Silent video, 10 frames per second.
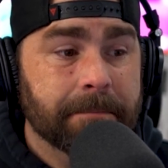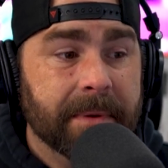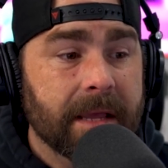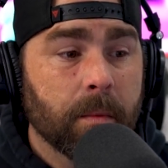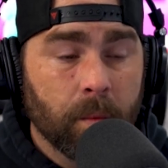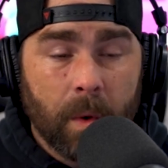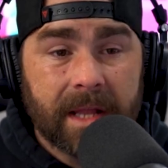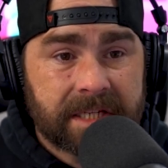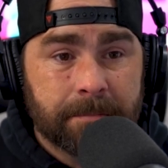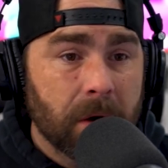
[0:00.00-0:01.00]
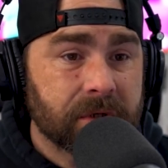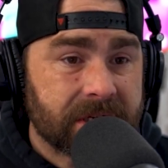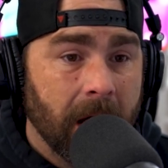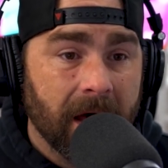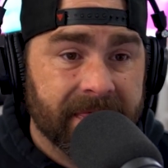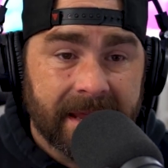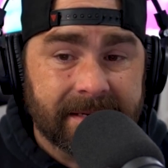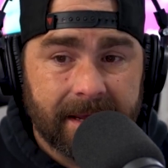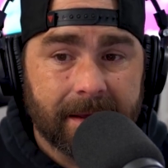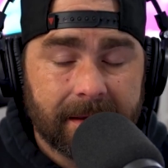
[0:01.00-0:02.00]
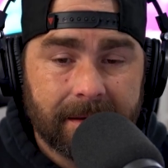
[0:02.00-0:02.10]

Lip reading: be what's most authentic.